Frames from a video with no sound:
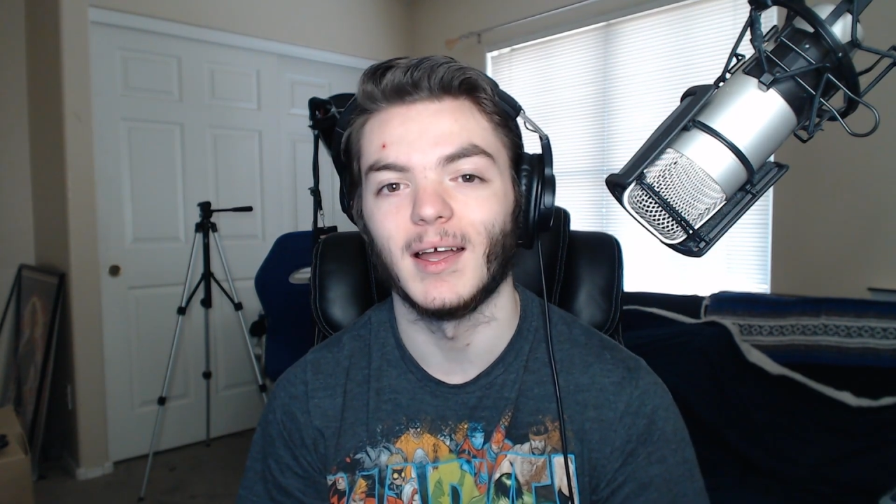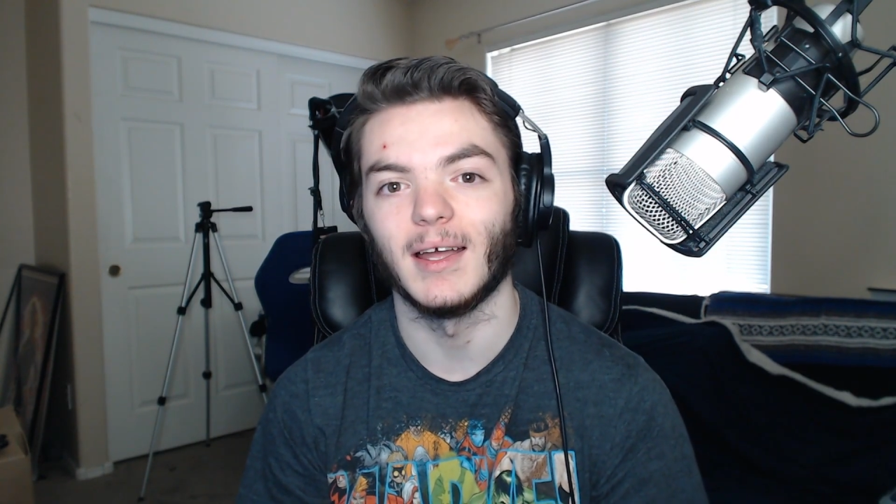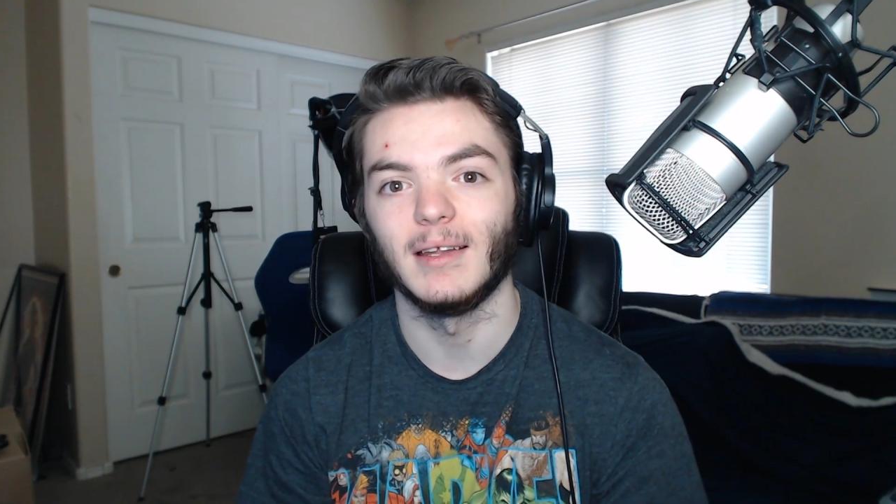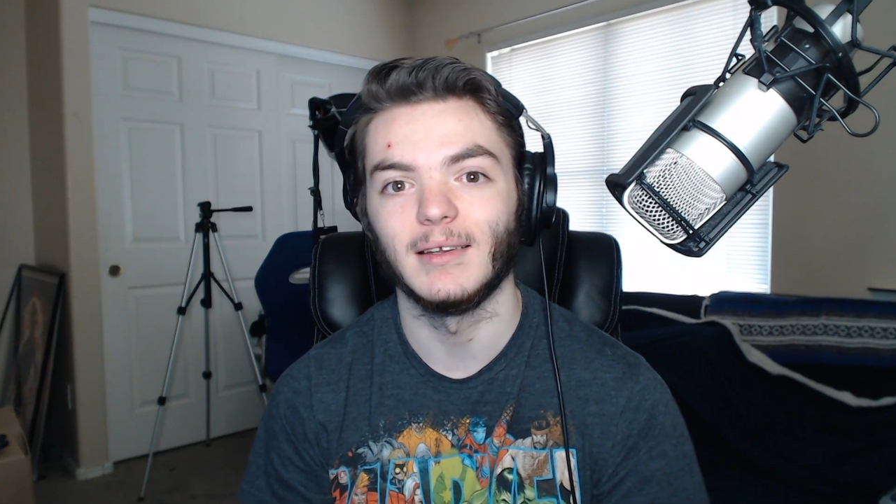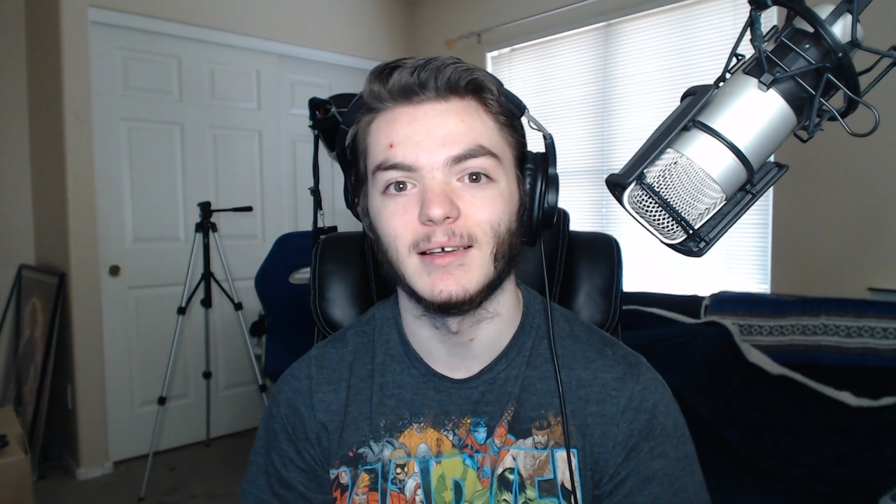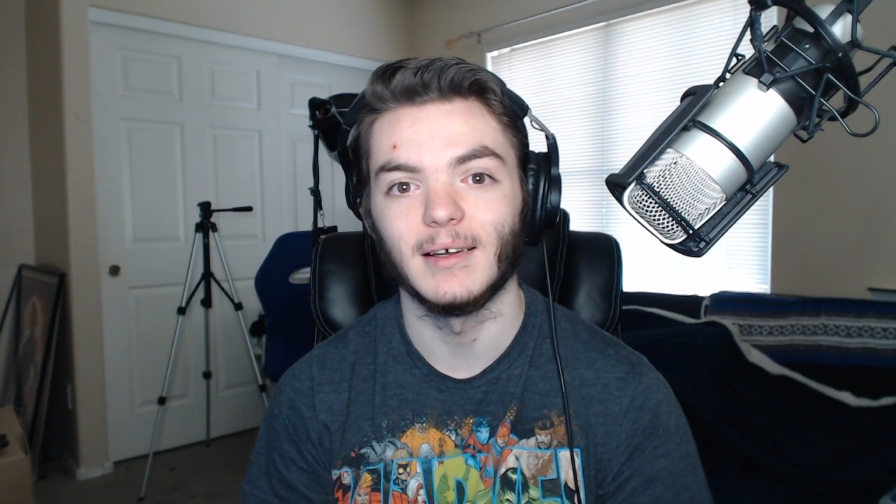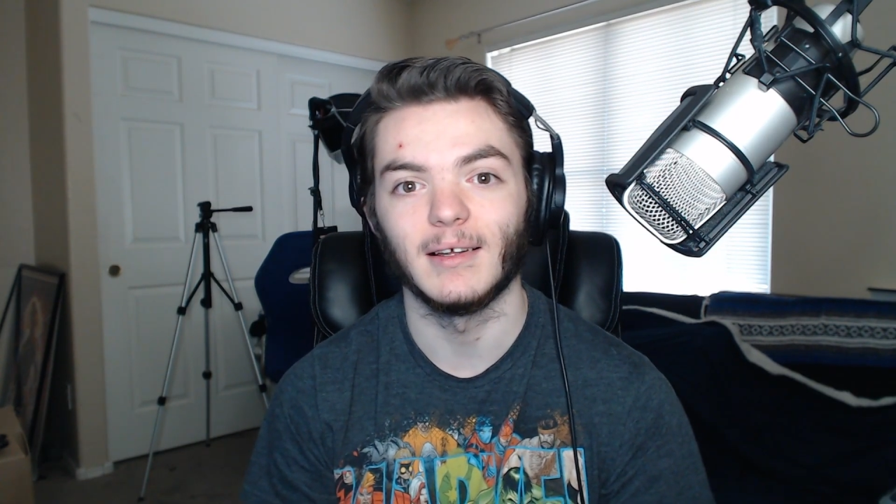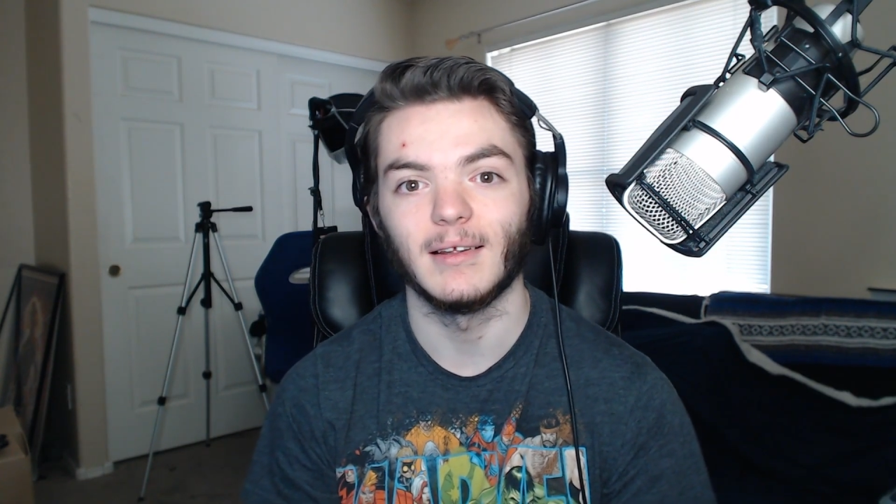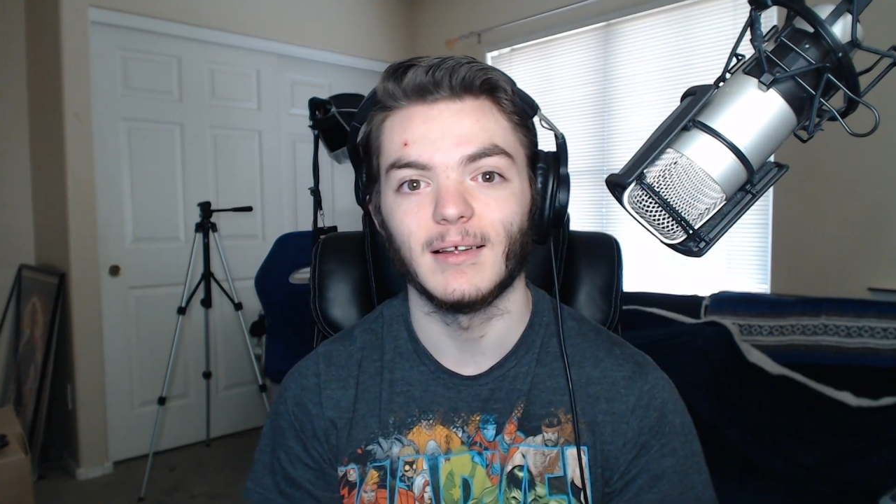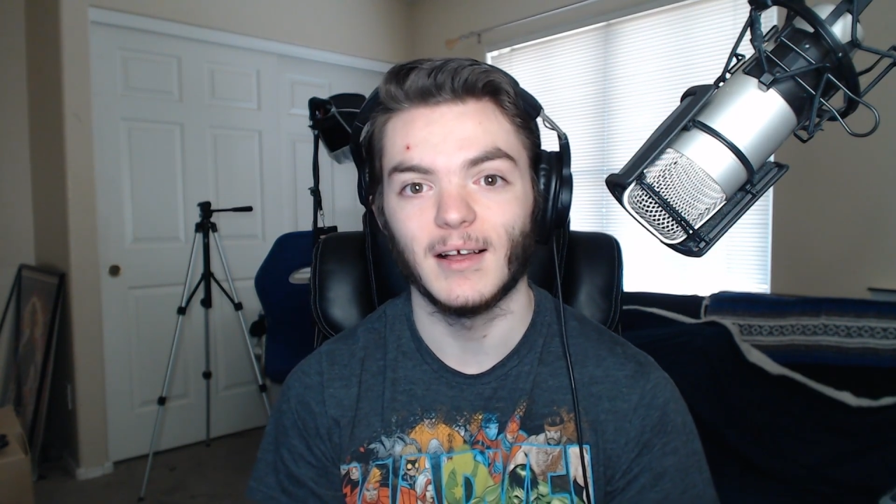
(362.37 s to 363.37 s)
And uh,
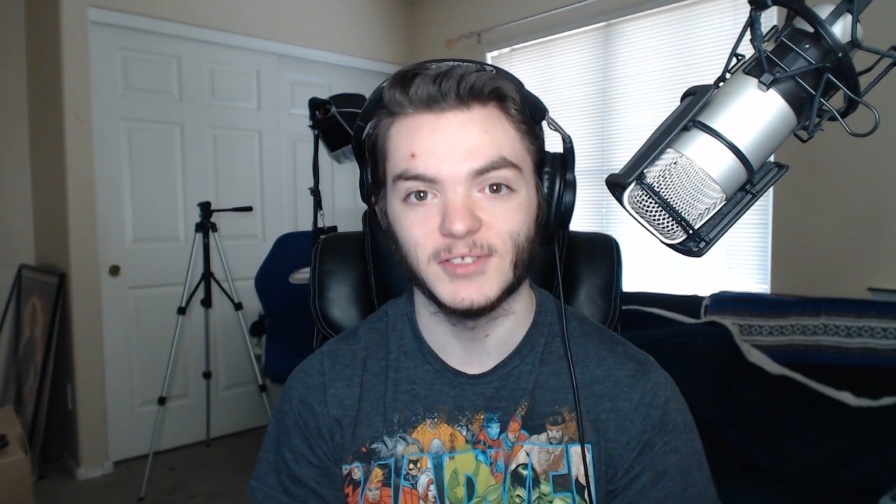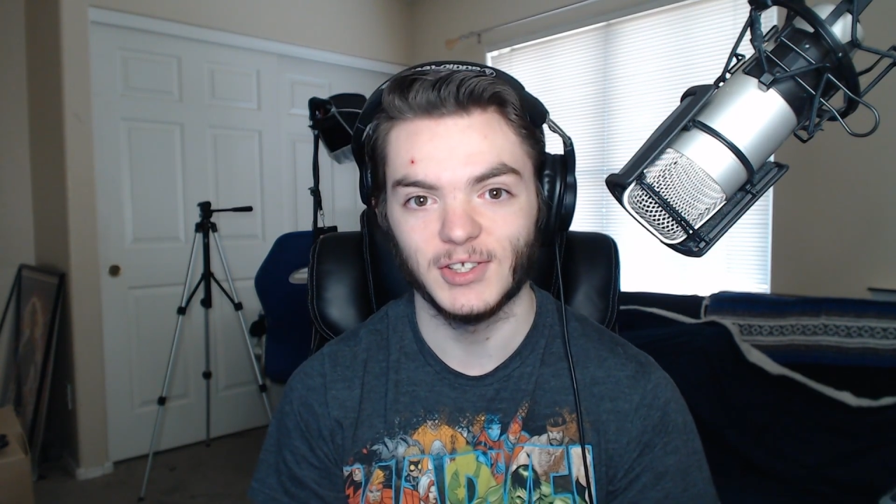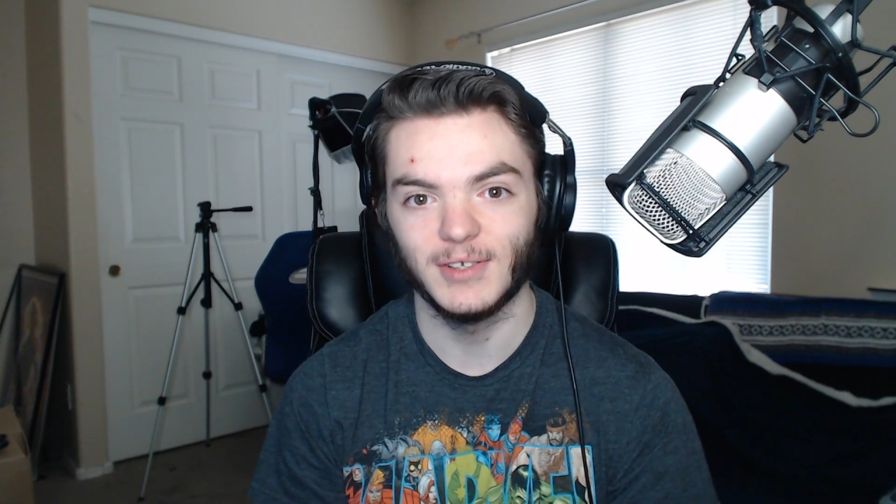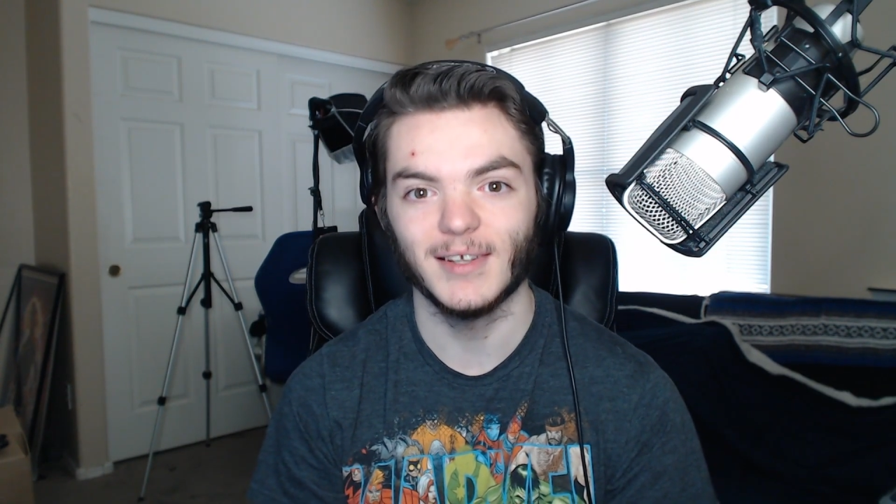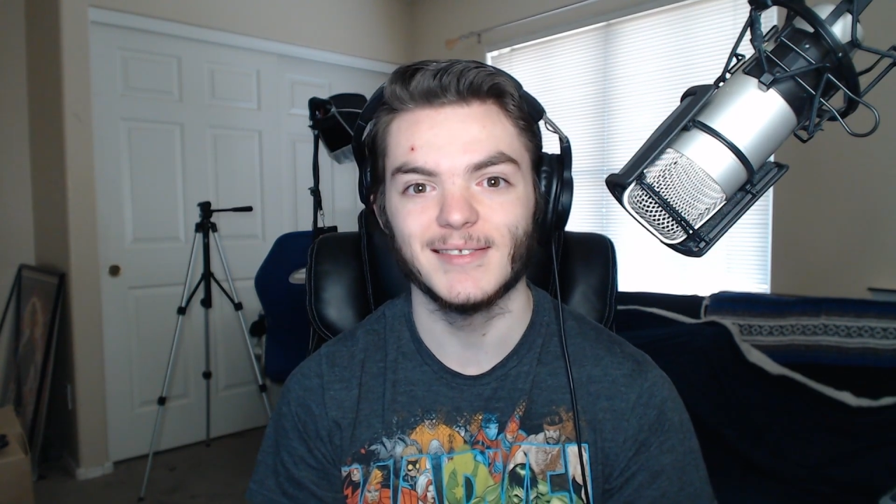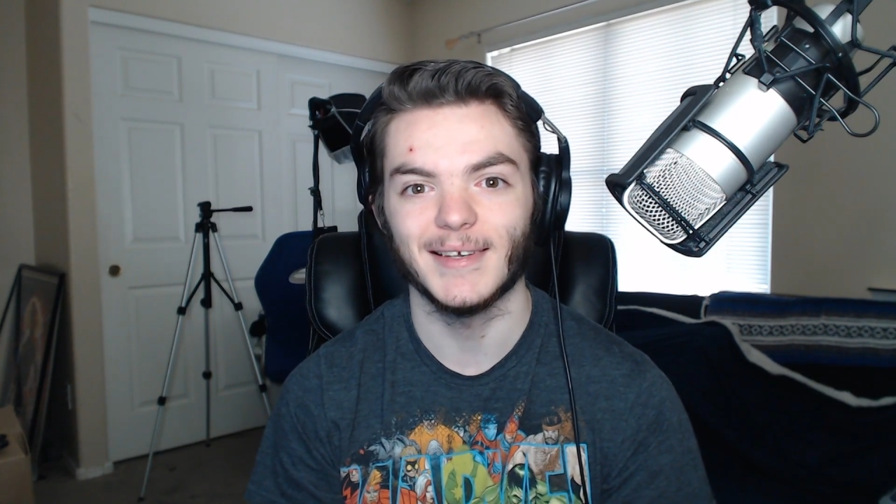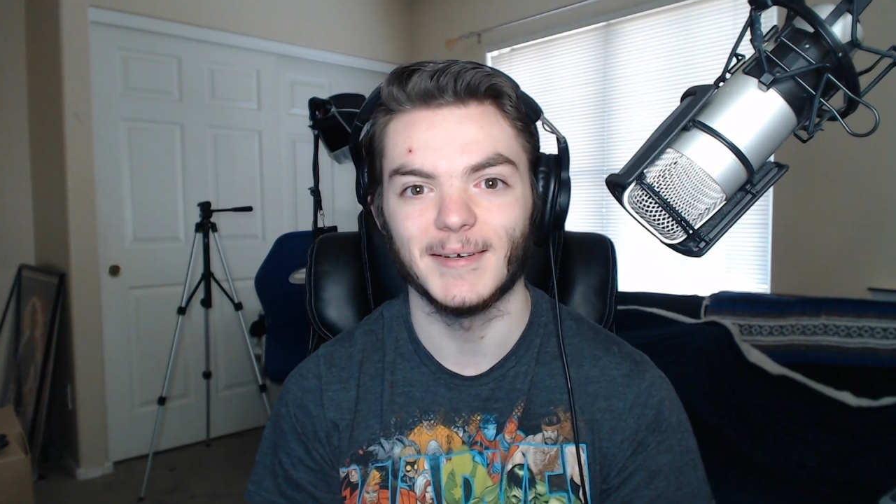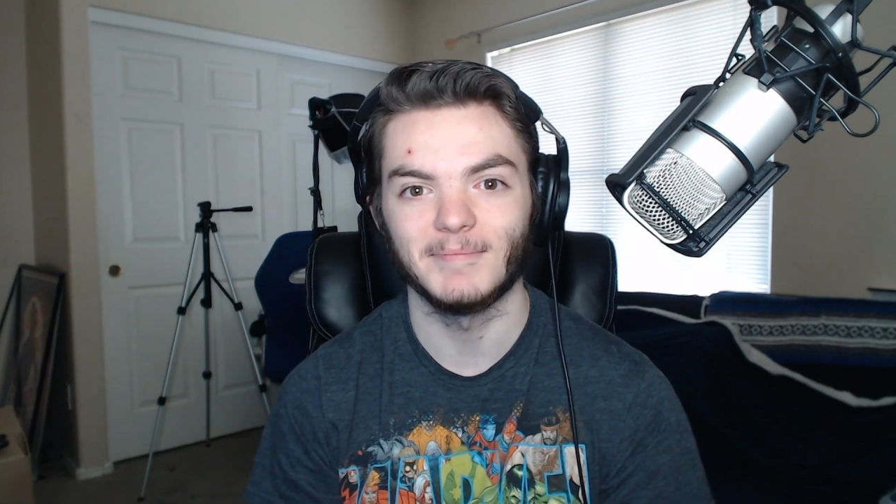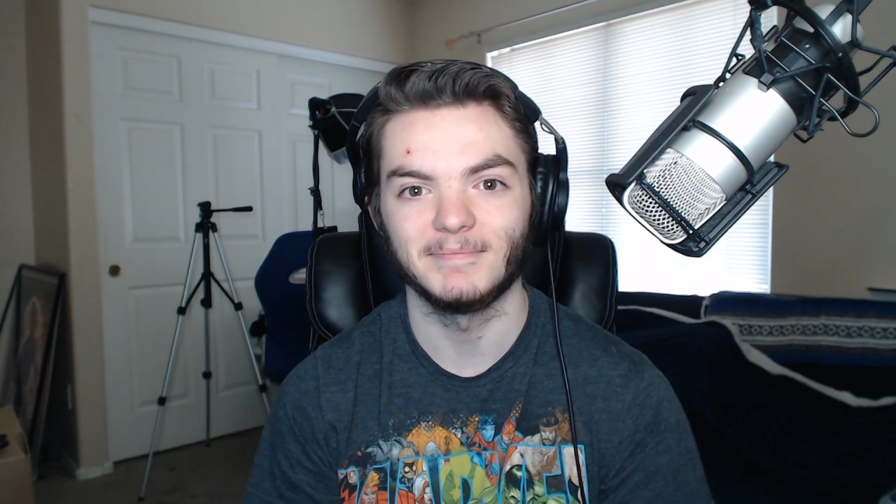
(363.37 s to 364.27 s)
I'll see you next time.